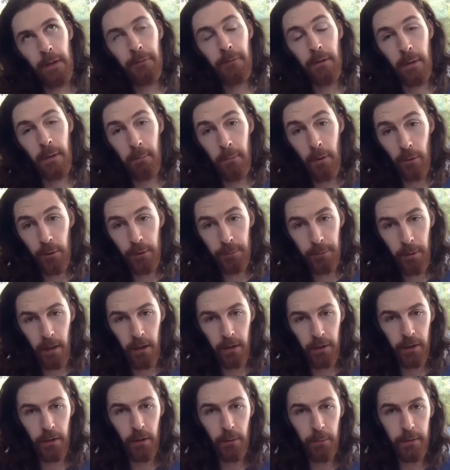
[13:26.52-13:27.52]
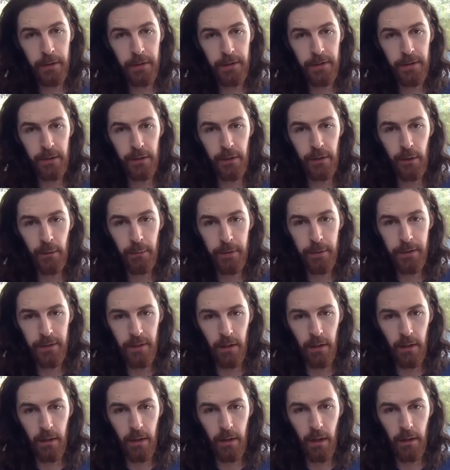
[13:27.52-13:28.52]
for the most part, humans
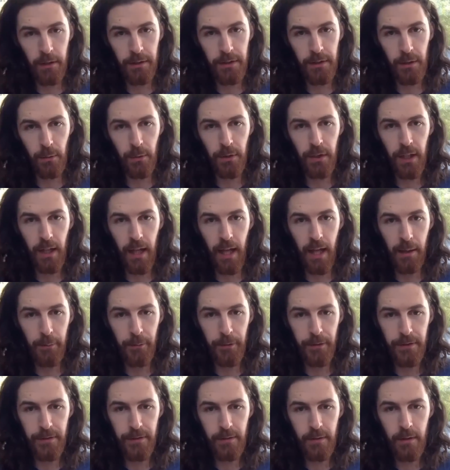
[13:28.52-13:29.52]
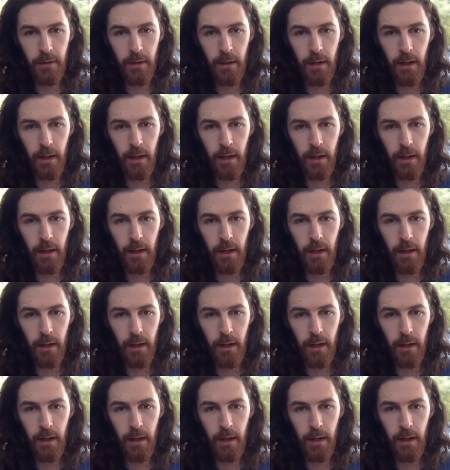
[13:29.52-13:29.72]
are social animals,